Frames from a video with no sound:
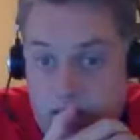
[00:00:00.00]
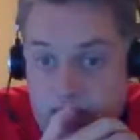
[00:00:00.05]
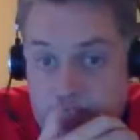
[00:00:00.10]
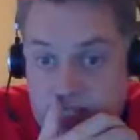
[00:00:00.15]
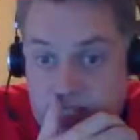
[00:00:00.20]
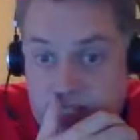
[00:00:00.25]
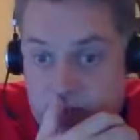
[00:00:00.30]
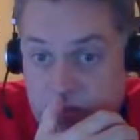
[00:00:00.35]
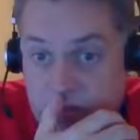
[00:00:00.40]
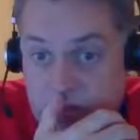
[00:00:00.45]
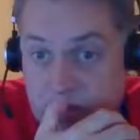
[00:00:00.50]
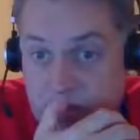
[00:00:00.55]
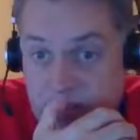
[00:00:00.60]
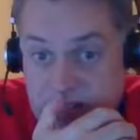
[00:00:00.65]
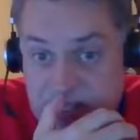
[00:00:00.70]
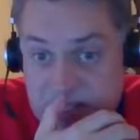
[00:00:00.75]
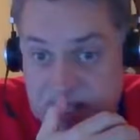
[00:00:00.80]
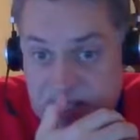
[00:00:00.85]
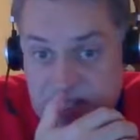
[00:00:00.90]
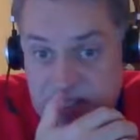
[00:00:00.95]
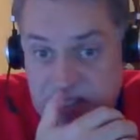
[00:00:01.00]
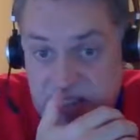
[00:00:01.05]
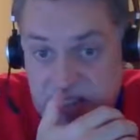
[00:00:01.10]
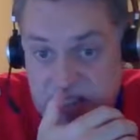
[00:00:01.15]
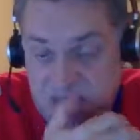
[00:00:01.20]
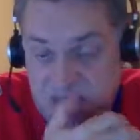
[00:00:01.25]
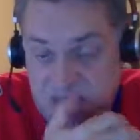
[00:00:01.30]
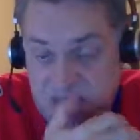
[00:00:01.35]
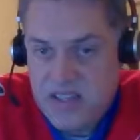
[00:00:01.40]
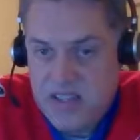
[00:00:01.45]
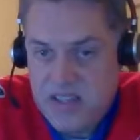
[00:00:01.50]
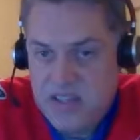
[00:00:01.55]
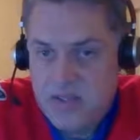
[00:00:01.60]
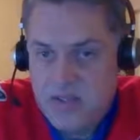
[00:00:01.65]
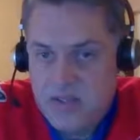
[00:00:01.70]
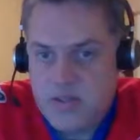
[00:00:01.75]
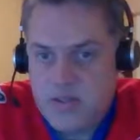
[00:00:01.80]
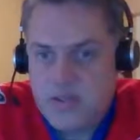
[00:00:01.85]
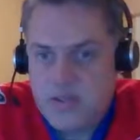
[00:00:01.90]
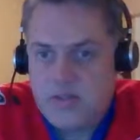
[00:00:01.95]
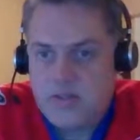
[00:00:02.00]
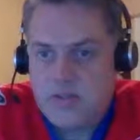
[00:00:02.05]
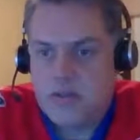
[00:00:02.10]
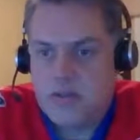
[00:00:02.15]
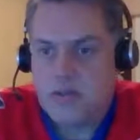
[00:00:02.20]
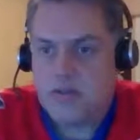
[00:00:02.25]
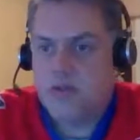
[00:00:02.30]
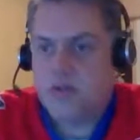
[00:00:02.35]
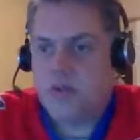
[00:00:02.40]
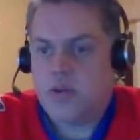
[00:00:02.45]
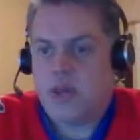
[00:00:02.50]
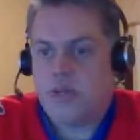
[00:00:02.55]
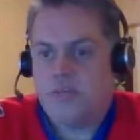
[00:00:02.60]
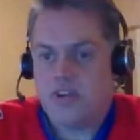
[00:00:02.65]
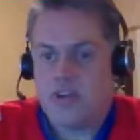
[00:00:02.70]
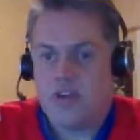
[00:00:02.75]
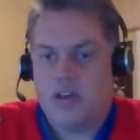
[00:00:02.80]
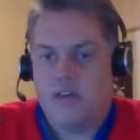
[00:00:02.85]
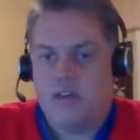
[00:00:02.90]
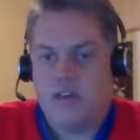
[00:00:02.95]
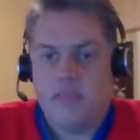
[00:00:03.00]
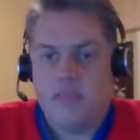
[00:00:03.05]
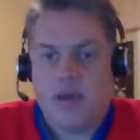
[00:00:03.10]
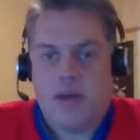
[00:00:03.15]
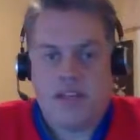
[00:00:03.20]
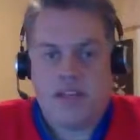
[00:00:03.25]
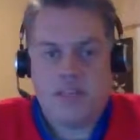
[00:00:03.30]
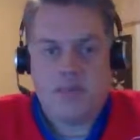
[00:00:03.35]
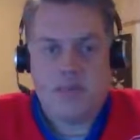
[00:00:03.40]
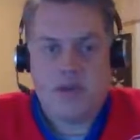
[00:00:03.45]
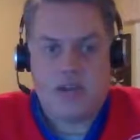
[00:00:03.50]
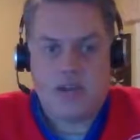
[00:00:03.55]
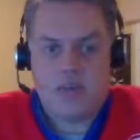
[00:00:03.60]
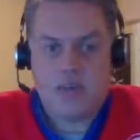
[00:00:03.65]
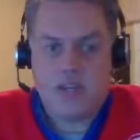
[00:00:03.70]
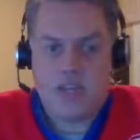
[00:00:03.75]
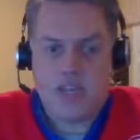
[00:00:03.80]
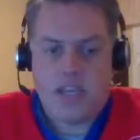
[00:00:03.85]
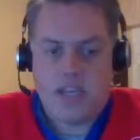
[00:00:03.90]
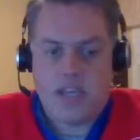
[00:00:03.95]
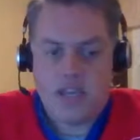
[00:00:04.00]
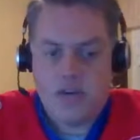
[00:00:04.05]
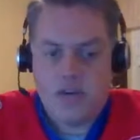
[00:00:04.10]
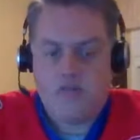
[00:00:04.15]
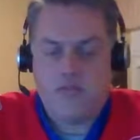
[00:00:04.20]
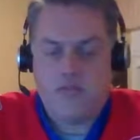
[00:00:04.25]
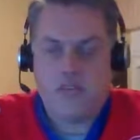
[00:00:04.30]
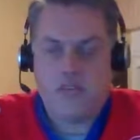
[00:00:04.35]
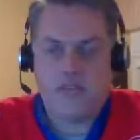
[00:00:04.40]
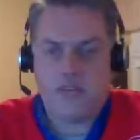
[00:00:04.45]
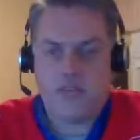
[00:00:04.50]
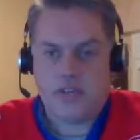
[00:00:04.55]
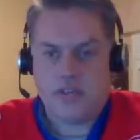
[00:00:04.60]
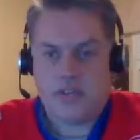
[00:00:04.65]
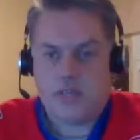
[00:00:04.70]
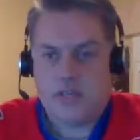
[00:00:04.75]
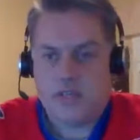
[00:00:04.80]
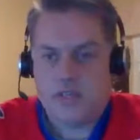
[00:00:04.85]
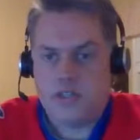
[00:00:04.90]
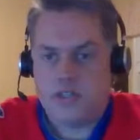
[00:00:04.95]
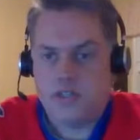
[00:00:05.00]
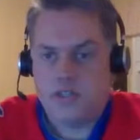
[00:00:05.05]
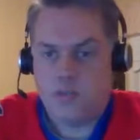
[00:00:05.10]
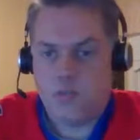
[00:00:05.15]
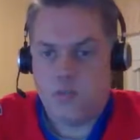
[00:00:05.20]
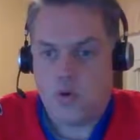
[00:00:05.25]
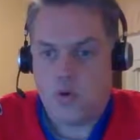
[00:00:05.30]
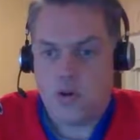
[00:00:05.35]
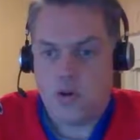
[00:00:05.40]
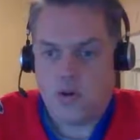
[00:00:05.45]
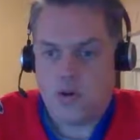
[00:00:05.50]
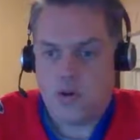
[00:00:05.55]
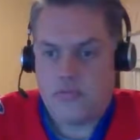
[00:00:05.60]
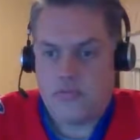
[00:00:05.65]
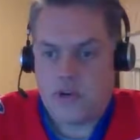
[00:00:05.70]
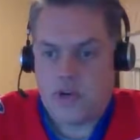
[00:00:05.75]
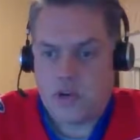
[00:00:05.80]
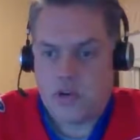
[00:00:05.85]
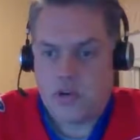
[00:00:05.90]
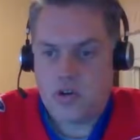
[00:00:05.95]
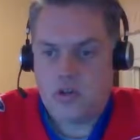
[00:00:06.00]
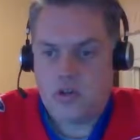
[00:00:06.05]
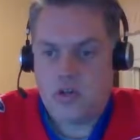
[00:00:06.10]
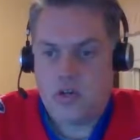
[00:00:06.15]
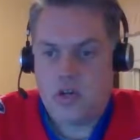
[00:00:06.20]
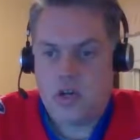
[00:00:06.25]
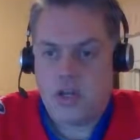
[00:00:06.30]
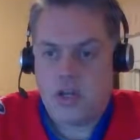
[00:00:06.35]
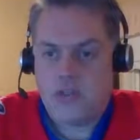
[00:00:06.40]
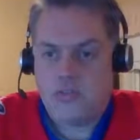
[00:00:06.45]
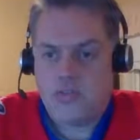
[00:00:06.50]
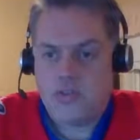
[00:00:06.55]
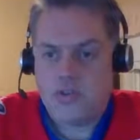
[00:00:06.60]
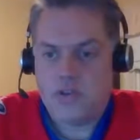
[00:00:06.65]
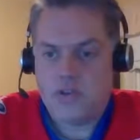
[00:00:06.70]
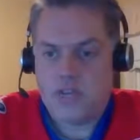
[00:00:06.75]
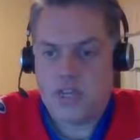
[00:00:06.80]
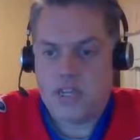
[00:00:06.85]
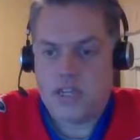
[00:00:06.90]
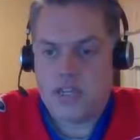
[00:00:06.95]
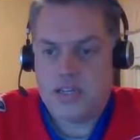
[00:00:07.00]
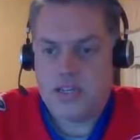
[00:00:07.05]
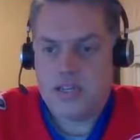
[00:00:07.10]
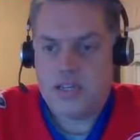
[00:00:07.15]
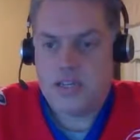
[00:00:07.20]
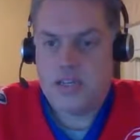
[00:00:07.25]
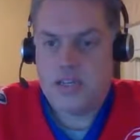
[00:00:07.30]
The last thing we want to see is, having a back-to-back weekend and you're facing like Dylan Ward or Evan Kirk on the first night,